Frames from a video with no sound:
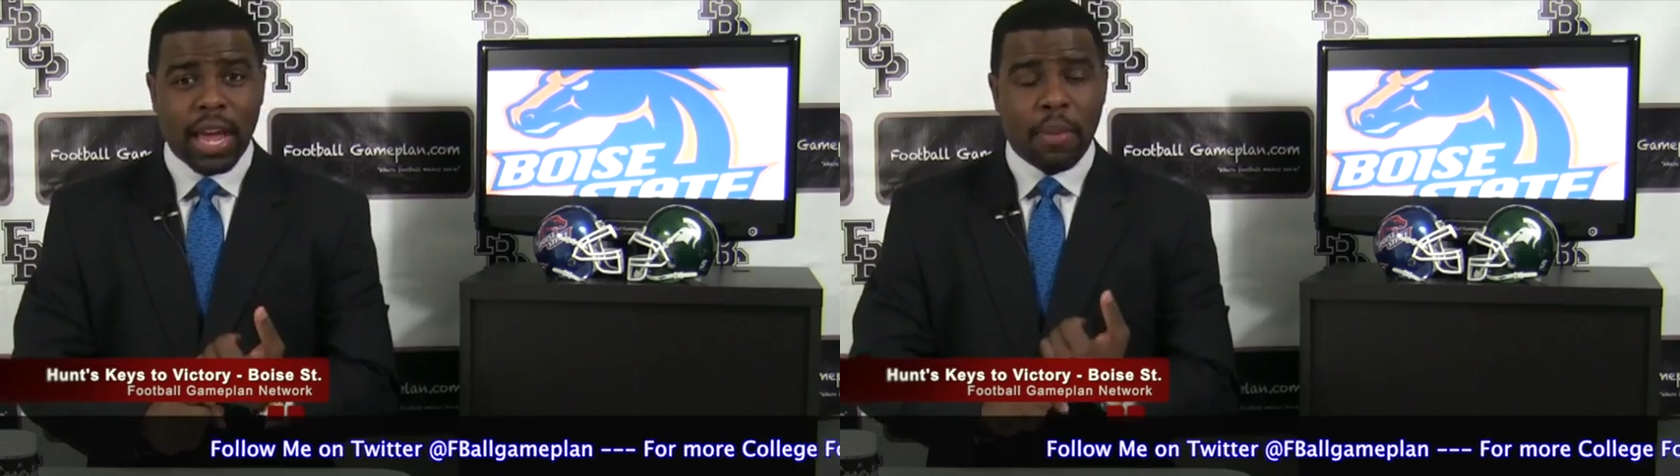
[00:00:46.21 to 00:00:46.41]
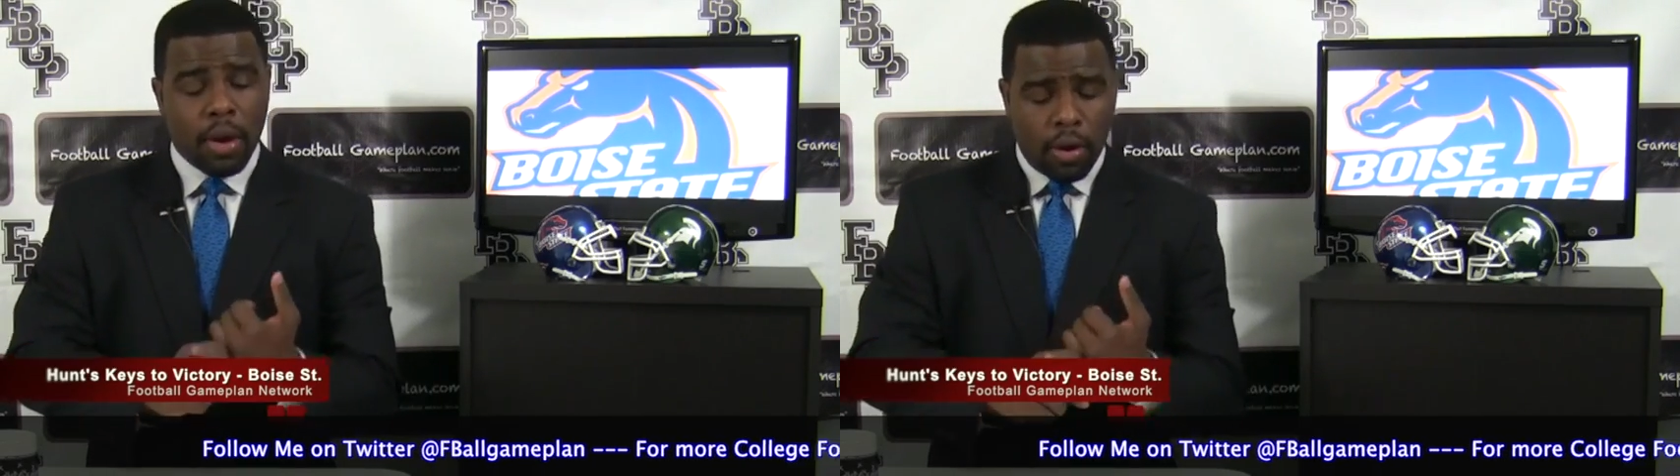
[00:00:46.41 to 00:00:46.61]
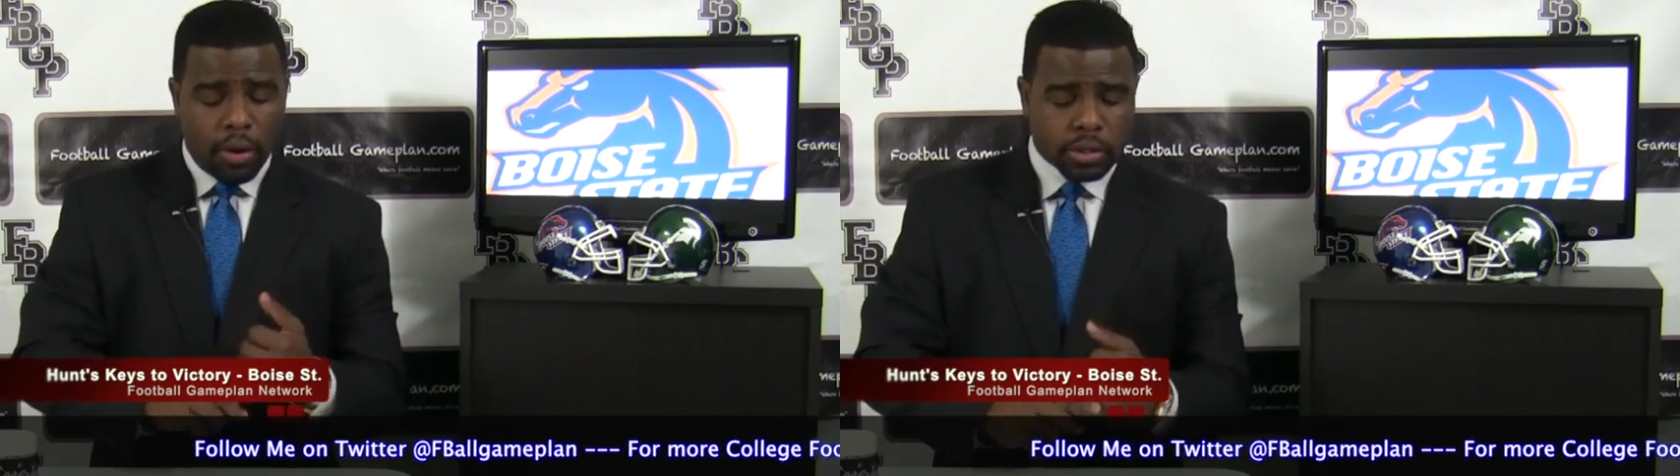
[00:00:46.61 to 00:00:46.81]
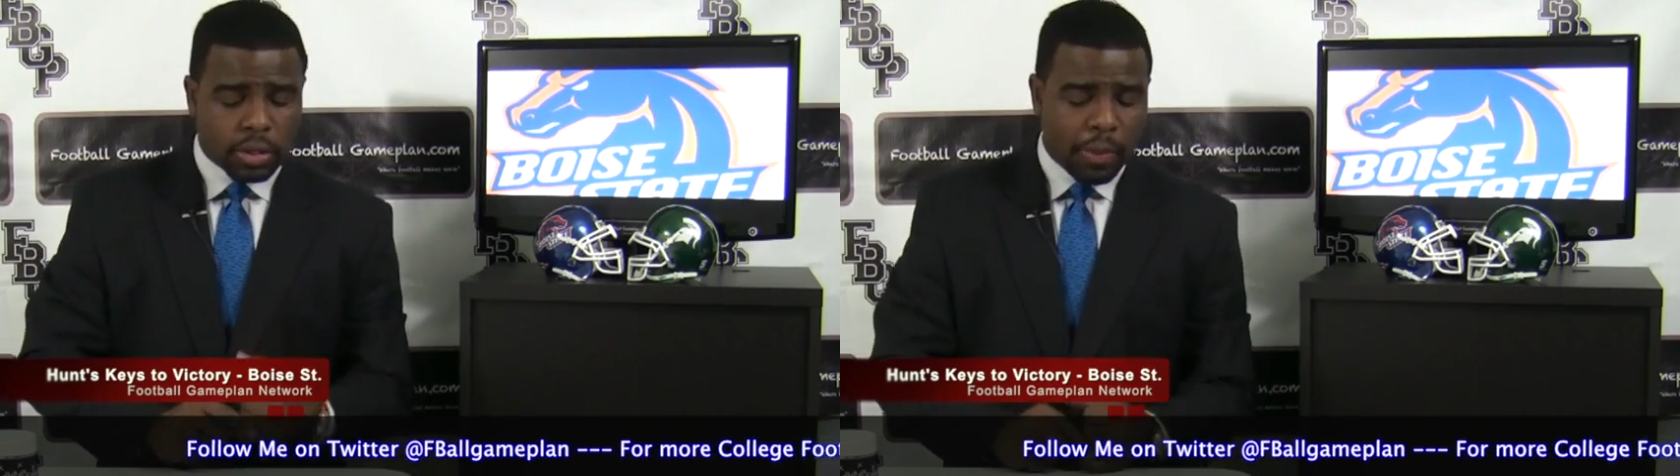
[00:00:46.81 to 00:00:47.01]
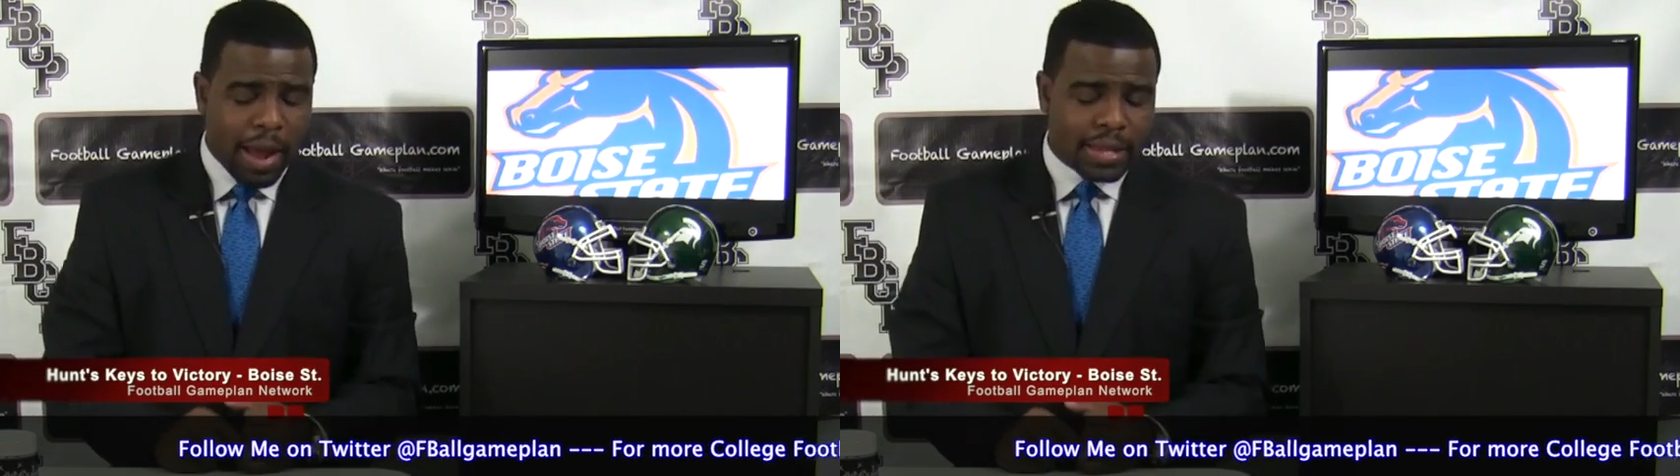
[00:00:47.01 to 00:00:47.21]
game or
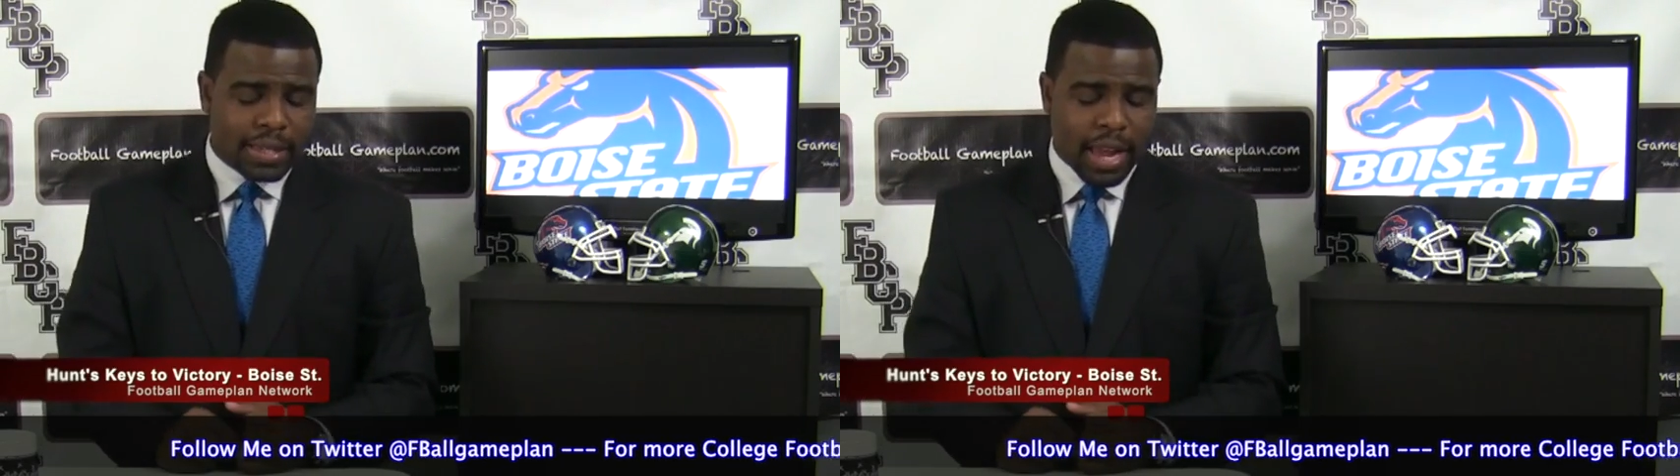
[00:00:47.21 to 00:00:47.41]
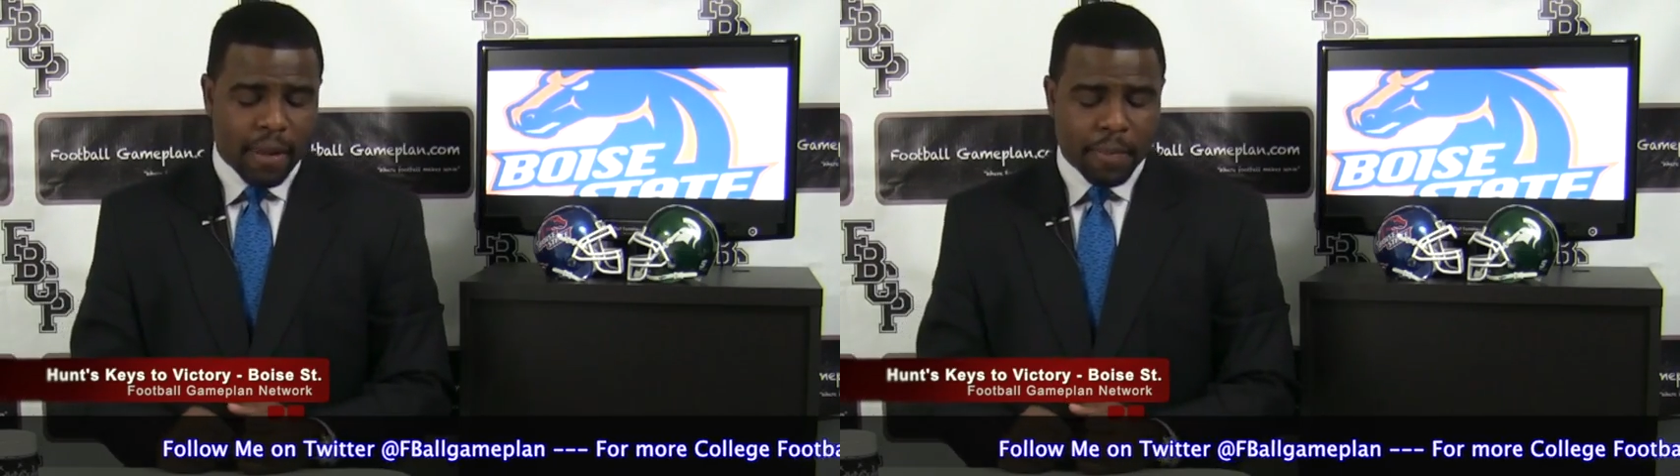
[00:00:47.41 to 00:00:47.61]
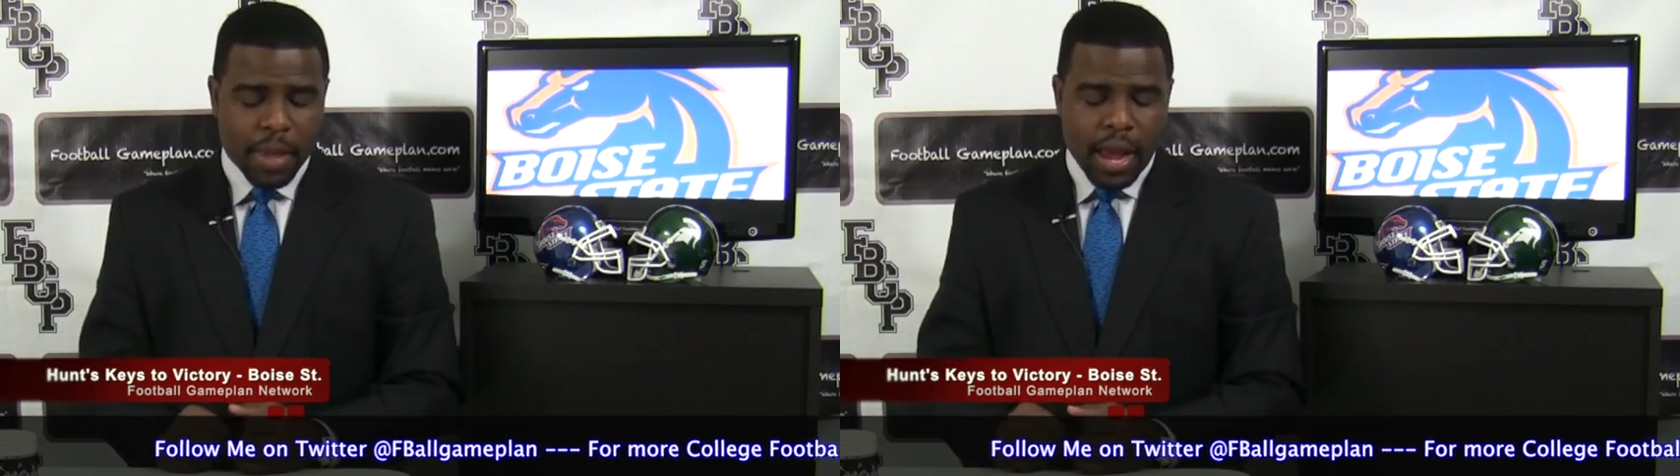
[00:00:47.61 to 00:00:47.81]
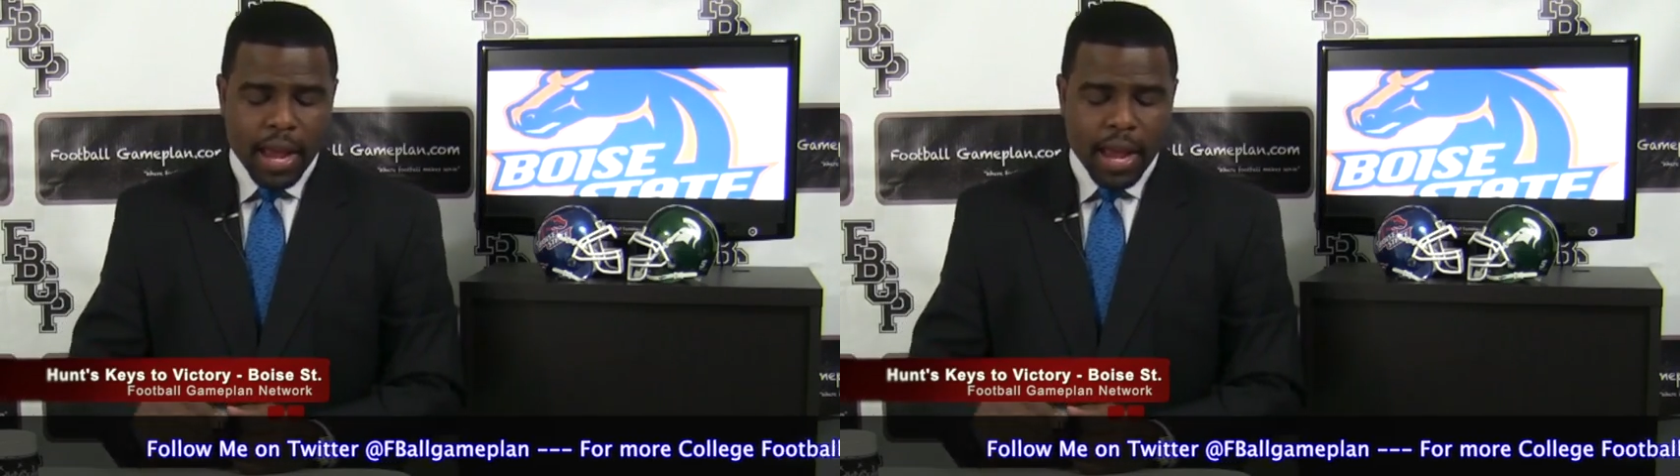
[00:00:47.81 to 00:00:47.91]
also the passing game.